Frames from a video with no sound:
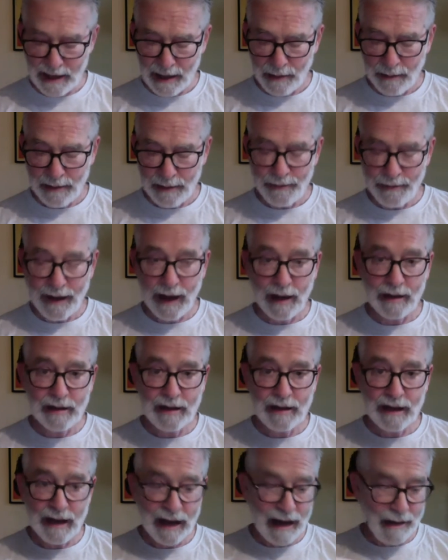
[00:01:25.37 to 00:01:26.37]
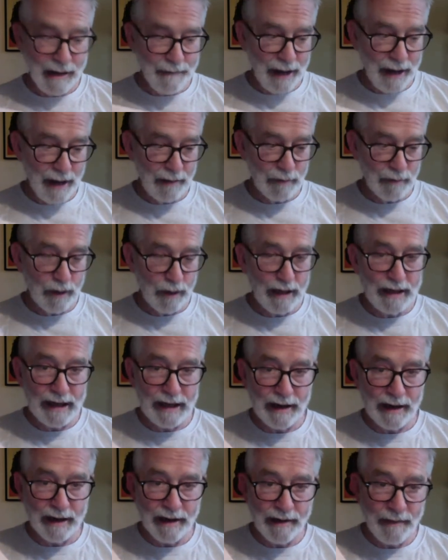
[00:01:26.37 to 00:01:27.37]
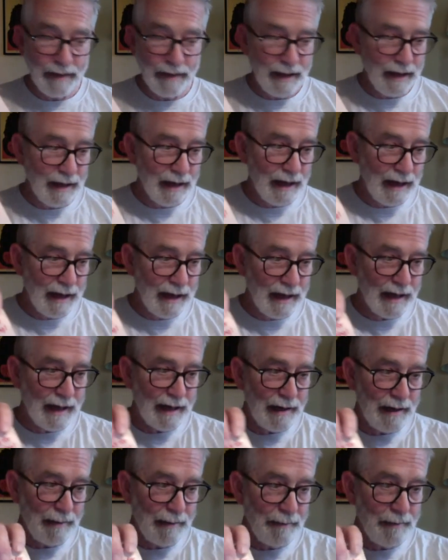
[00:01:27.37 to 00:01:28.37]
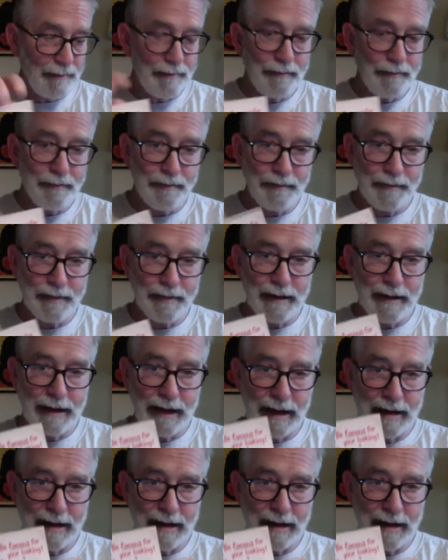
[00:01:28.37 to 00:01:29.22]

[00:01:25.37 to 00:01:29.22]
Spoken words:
I found one here. It